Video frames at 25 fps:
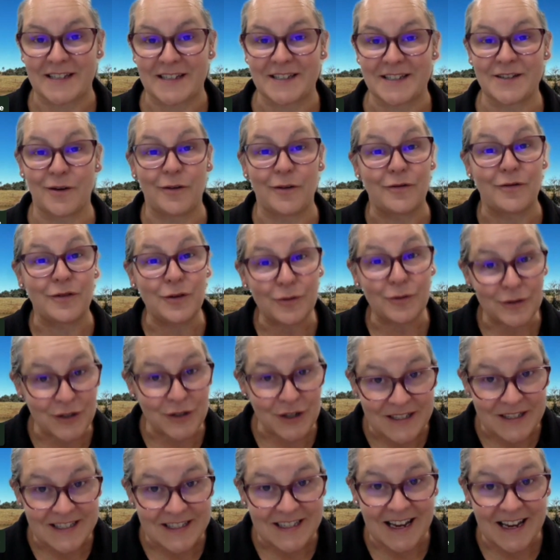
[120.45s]
So if you're
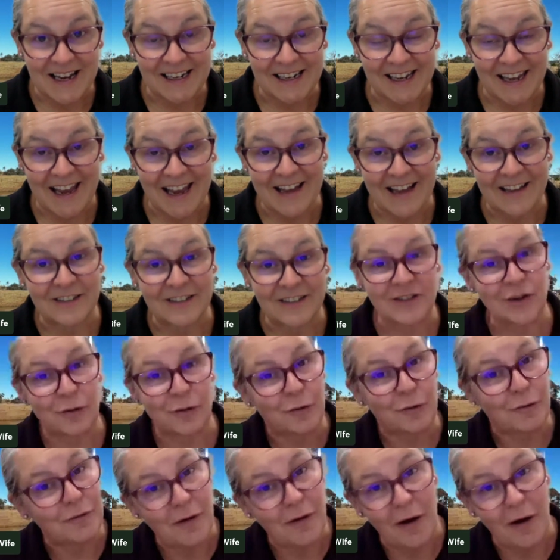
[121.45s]
just starting out,
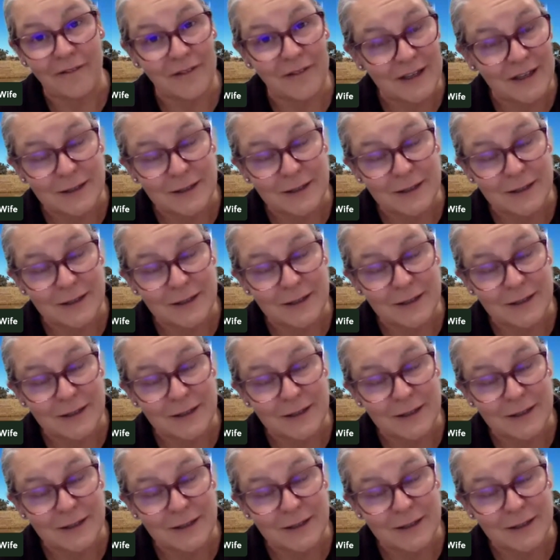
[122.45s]
you're 5 years